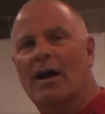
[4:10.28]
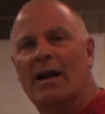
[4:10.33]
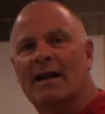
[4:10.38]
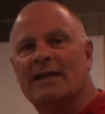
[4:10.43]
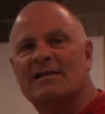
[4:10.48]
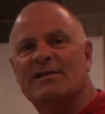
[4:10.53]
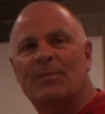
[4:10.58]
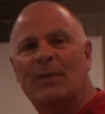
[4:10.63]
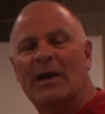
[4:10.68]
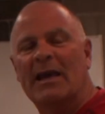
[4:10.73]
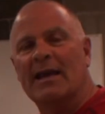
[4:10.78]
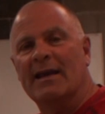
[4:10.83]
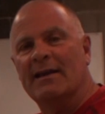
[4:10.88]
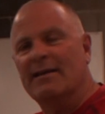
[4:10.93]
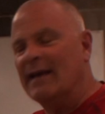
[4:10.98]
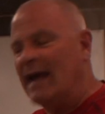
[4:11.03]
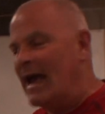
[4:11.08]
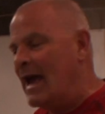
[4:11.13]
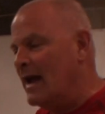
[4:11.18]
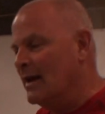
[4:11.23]
right, let's
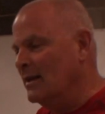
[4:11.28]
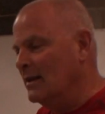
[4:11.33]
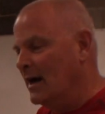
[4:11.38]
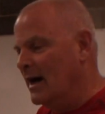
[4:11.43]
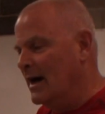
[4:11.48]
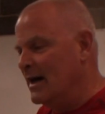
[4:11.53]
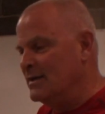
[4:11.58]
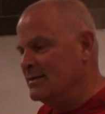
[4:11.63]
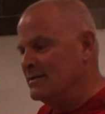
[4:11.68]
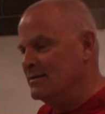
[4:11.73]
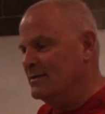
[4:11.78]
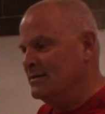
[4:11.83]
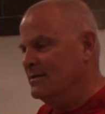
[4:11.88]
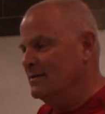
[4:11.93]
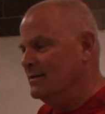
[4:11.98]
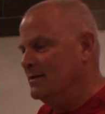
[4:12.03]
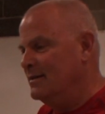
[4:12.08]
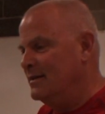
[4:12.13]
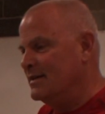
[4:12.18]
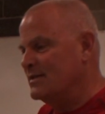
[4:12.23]
begin to
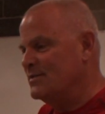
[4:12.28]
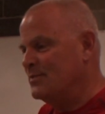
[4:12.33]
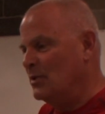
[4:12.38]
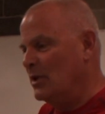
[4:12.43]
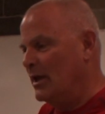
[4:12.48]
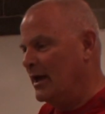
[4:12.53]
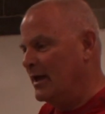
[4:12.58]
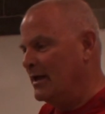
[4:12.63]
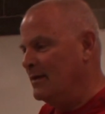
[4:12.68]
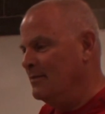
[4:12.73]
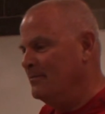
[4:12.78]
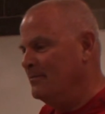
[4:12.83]
analyze this play.